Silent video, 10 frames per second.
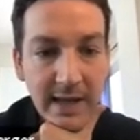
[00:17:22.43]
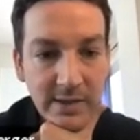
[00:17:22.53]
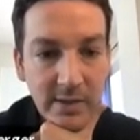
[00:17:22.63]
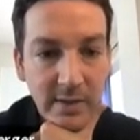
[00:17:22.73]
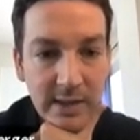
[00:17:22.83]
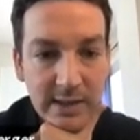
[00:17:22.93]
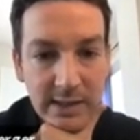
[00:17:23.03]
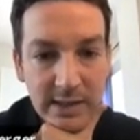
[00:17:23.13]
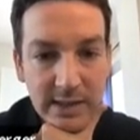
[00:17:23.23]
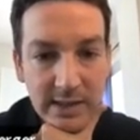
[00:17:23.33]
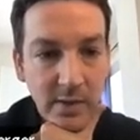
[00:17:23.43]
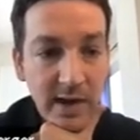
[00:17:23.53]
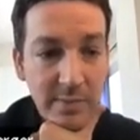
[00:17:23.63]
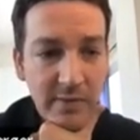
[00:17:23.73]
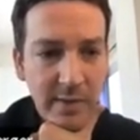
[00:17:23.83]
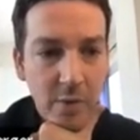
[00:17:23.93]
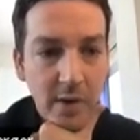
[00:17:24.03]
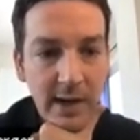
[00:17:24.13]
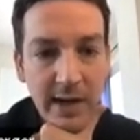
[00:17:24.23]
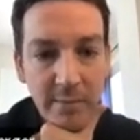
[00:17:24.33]
so this is, correct me if I'm
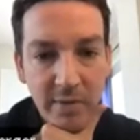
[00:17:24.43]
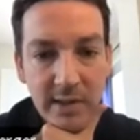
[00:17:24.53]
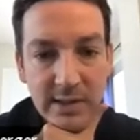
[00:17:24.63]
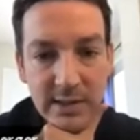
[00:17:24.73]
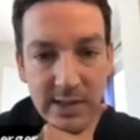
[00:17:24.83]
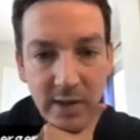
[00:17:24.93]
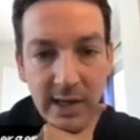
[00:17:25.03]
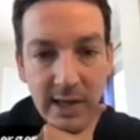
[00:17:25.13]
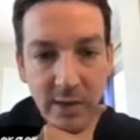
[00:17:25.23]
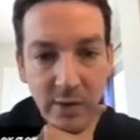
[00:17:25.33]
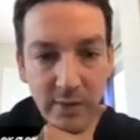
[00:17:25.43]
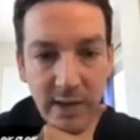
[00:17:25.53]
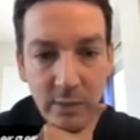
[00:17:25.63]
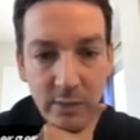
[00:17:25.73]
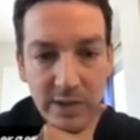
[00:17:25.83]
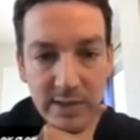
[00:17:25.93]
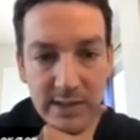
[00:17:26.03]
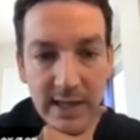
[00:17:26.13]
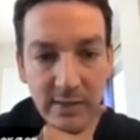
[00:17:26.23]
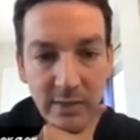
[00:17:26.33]
wrong, but this is the inline hook that we just set.